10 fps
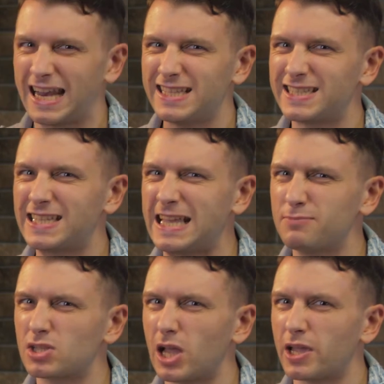it
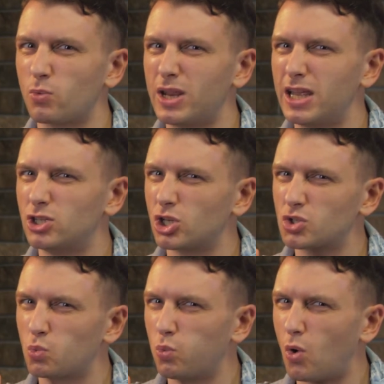seems like we need
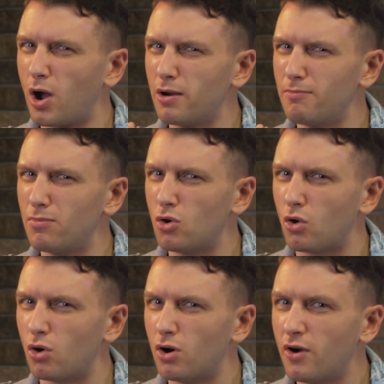just one
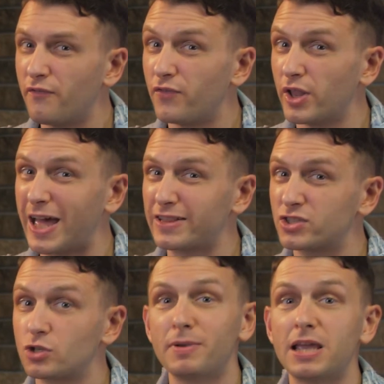more for
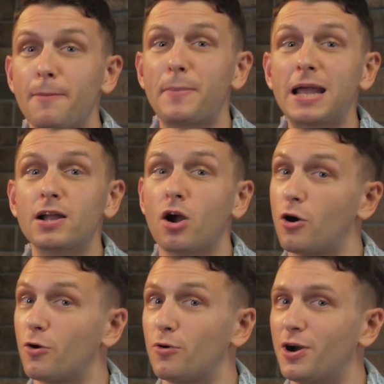that to be a
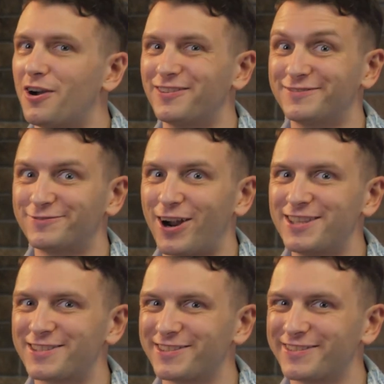bingo, right?